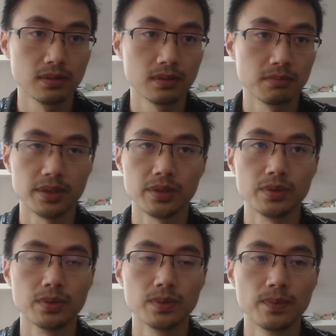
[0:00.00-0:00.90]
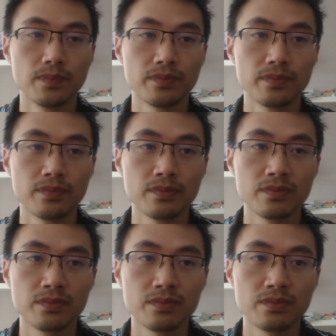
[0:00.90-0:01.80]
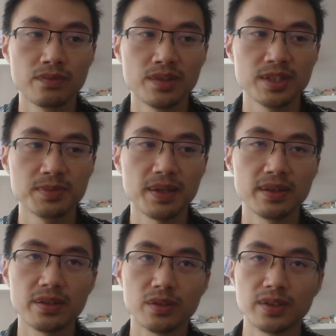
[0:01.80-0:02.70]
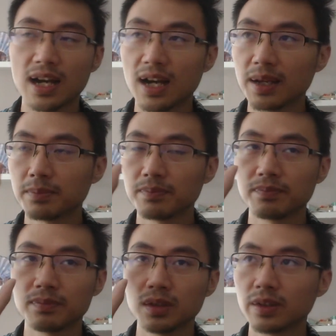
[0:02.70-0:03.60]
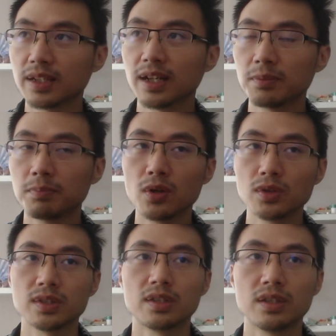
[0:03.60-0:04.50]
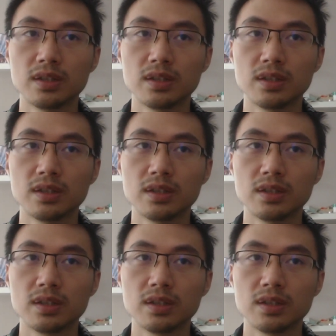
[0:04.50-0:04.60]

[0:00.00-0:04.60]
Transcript: But you spent your time looking at the poster